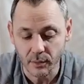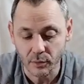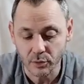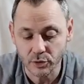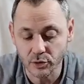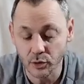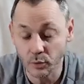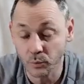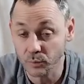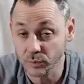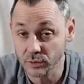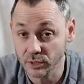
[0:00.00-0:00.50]

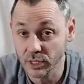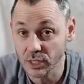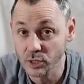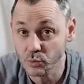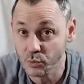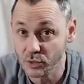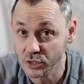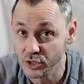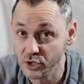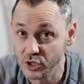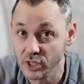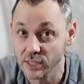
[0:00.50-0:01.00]
So
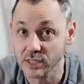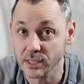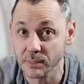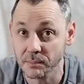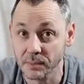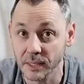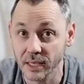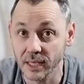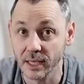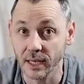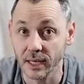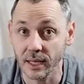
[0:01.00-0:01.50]
this was just the
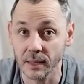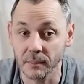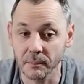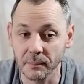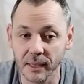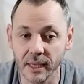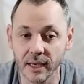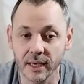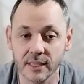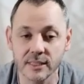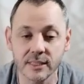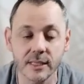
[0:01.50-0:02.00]
beginning,
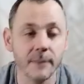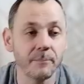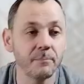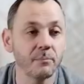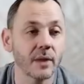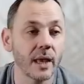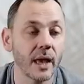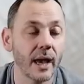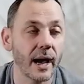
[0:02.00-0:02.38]
because